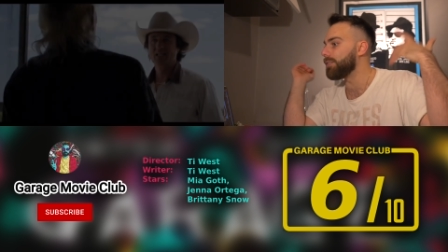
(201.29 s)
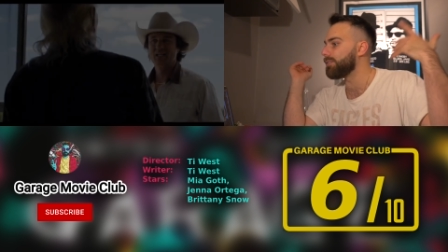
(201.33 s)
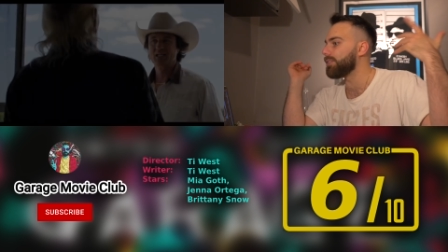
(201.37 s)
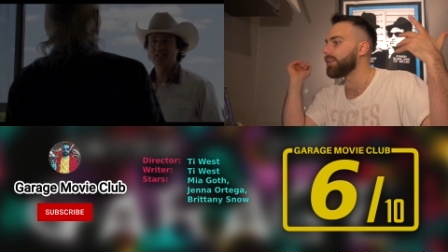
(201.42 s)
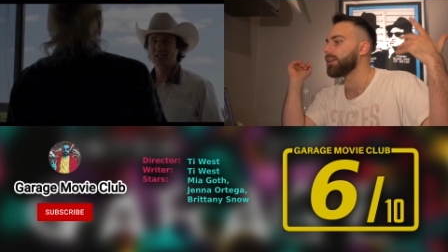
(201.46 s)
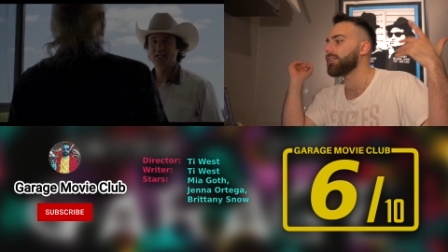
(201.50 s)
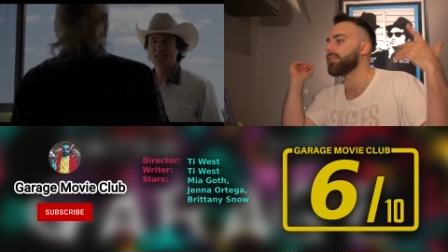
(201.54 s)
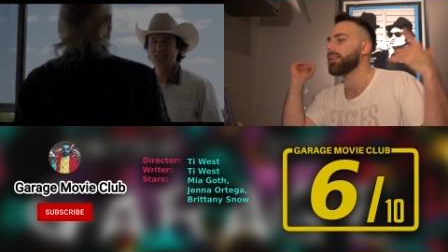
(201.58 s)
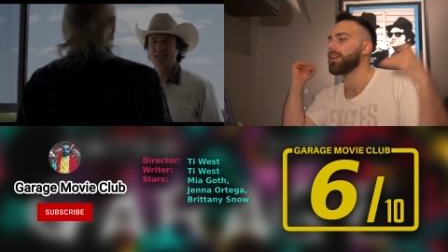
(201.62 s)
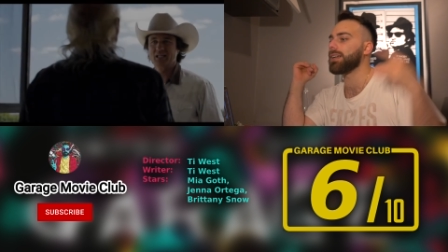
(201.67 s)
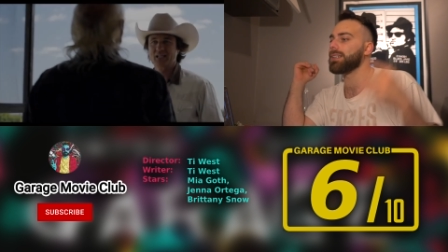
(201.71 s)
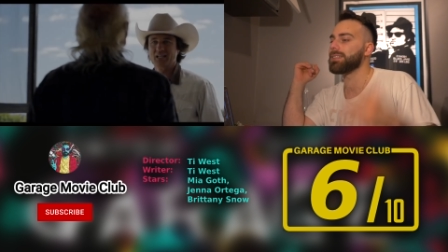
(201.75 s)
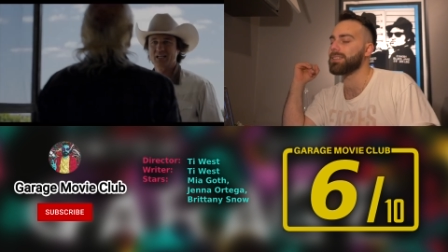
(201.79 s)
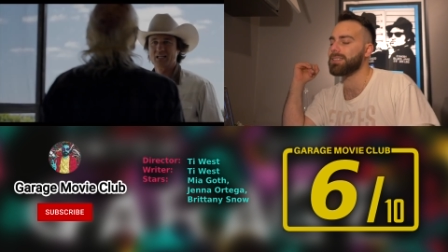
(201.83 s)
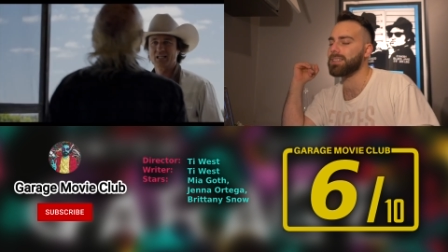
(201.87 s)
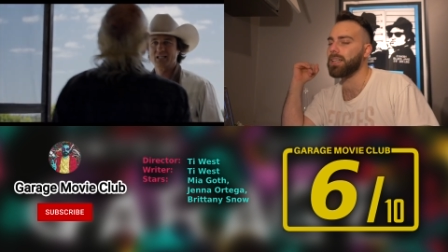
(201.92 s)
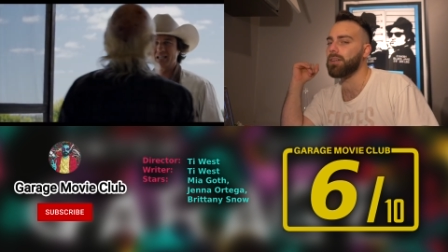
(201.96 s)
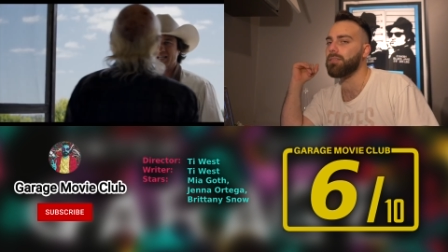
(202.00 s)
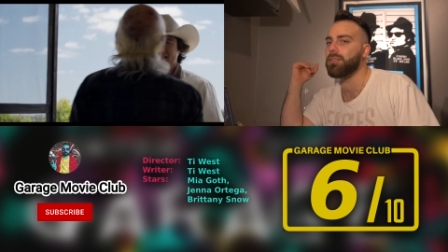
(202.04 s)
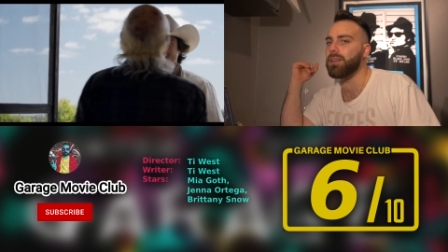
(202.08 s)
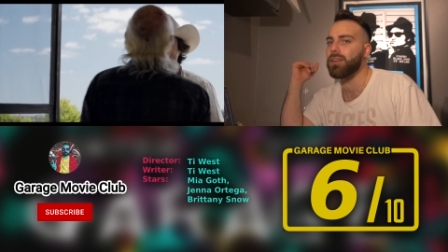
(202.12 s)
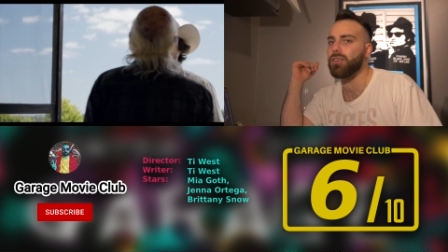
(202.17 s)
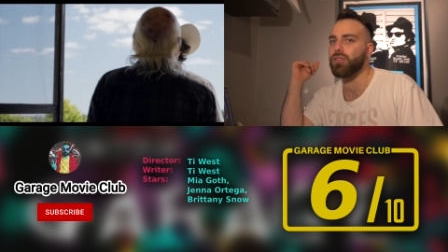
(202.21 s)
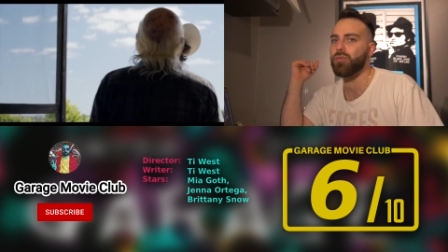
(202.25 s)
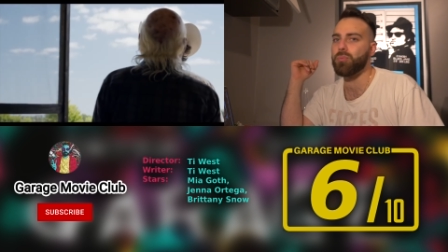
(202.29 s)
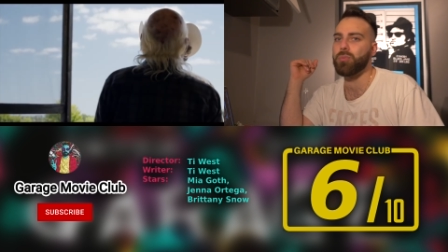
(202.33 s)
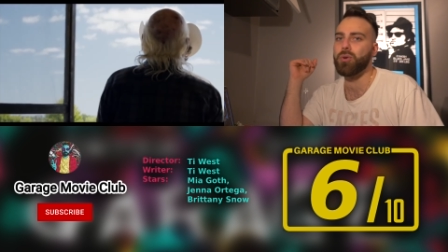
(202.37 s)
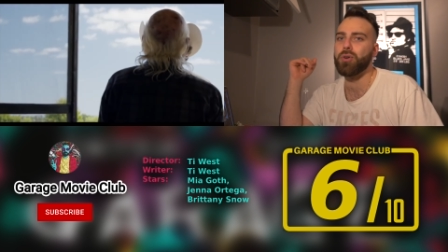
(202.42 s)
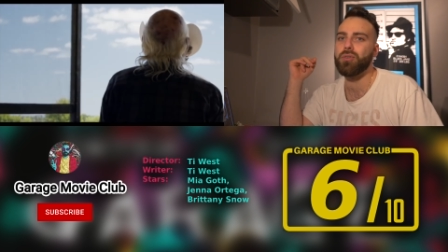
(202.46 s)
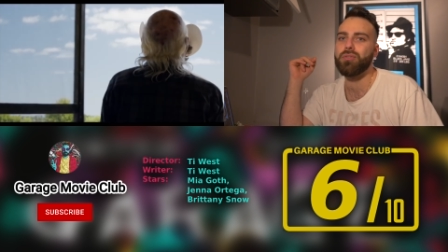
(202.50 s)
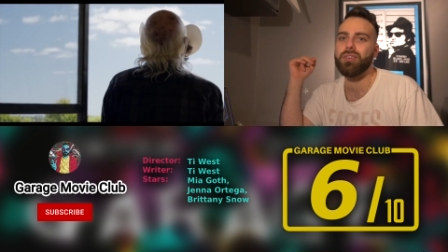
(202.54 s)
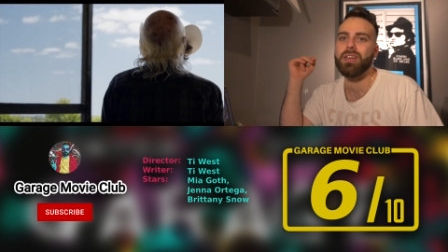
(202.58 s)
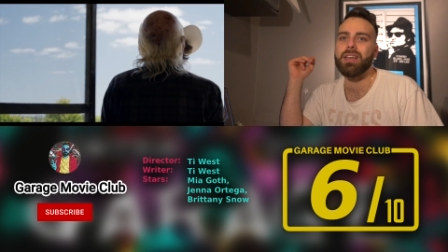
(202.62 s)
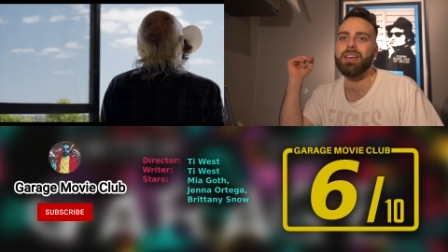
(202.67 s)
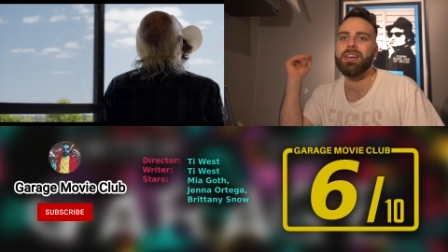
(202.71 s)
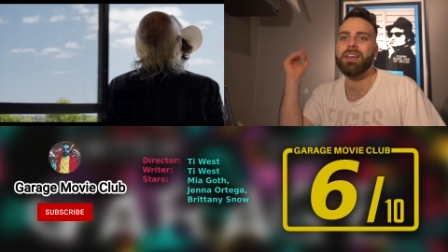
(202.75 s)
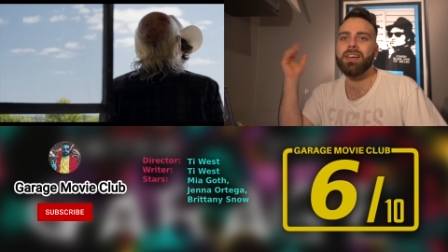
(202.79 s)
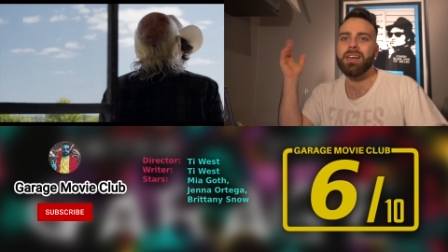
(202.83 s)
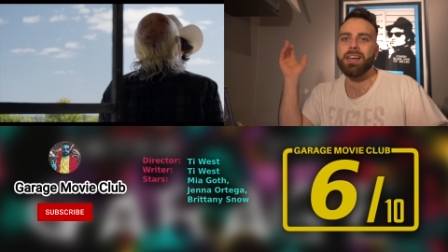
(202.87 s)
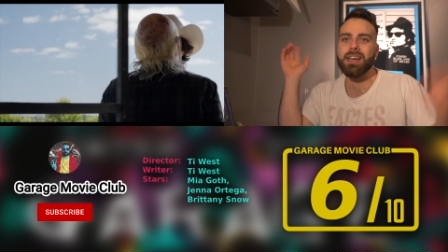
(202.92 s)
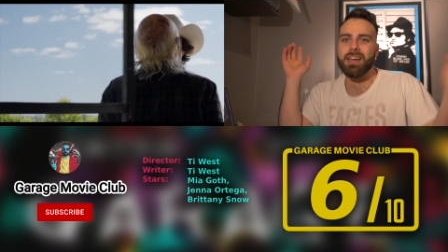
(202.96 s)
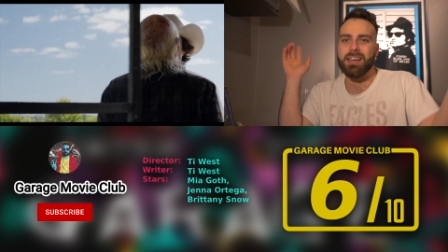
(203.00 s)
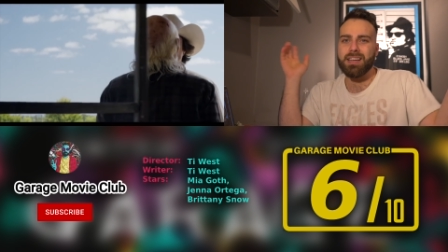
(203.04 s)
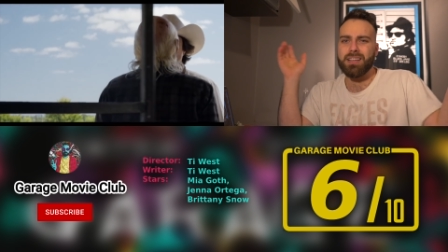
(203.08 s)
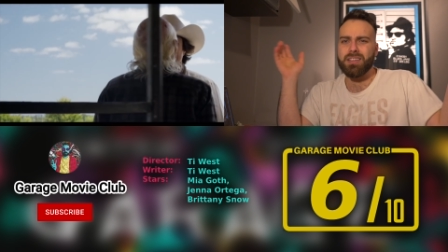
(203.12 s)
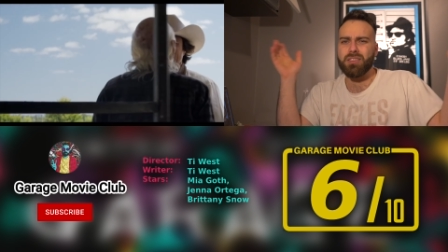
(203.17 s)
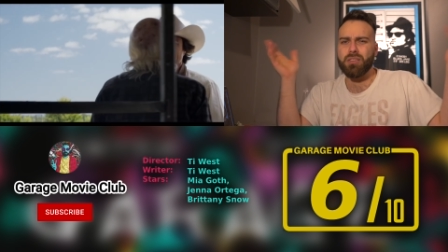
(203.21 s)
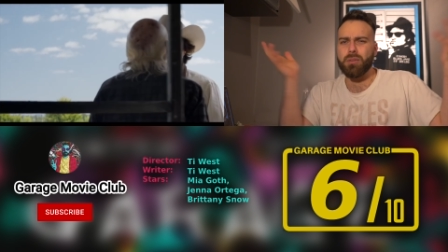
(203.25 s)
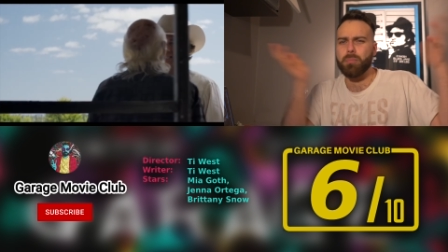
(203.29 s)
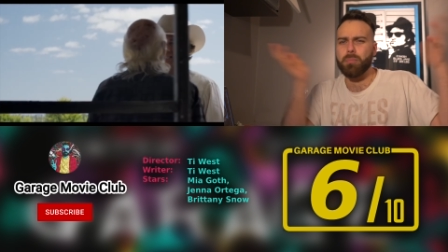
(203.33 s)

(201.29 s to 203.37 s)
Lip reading: felt like a 70s movie. The